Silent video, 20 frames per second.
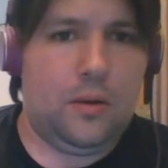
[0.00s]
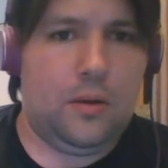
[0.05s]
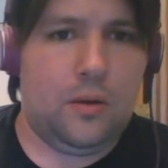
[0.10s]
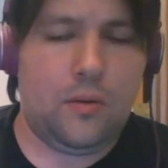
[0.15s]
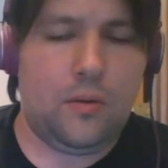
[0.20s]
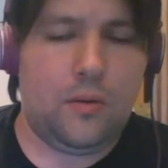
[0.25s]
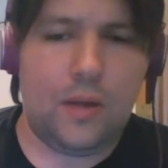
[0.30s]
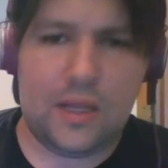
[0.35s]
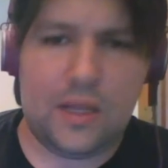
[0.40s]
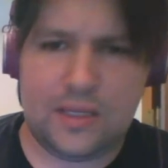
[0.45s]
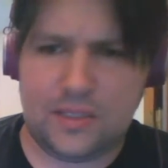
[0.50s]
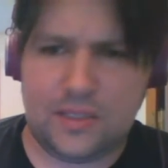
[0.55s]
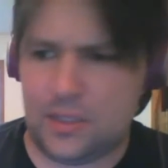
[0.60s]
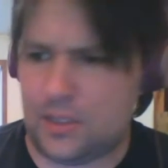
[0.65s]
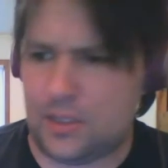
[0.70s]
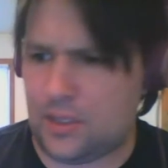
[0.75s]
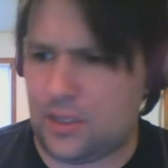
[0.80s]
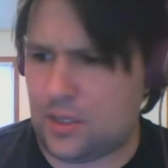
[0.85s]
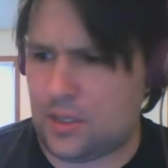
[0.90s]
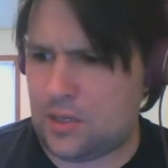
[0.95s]
Well, I
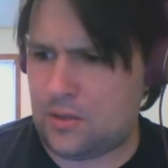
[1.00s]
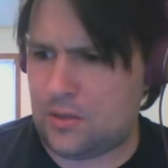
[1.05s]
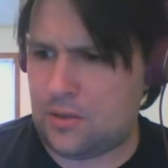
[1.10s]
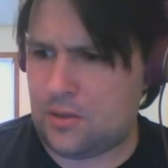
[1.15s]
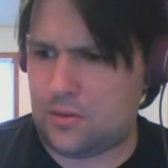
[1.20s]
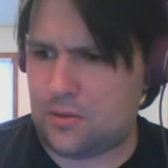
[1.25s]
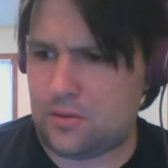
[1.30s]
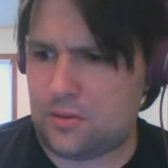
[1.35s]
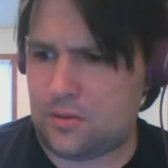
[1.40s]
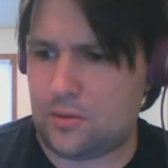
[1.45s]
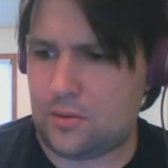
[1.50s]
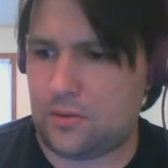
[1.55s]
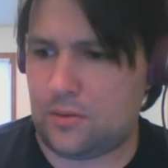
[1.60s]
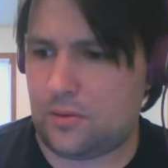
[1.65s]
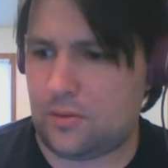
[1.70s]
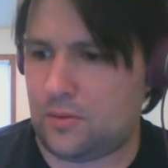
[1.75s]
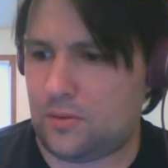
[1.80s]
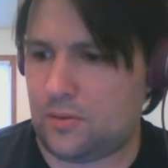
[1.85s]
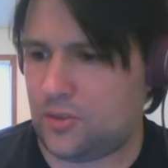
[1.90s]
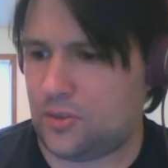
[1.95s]
see
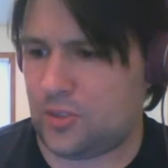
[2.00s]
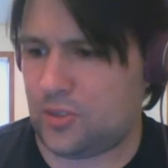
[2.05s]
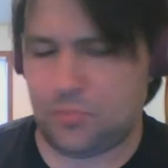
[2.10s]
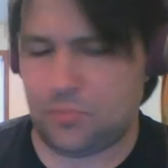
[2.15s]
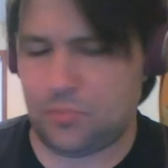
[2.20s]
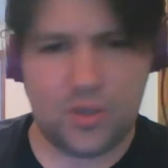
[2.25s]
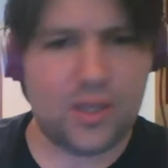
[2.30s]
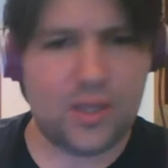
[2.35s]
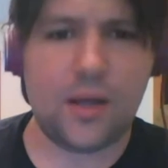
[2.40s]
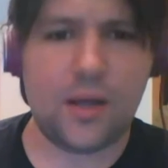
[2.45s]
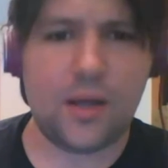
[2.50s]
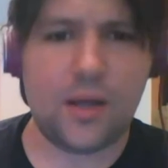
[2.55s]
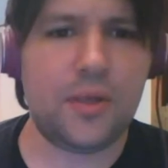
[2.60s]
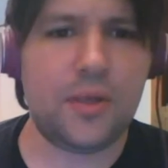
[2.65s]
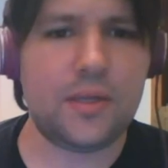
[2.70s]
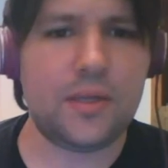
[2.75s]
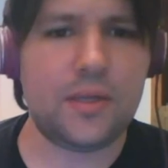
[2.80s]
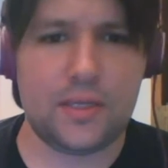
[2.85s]
she's pulling up things.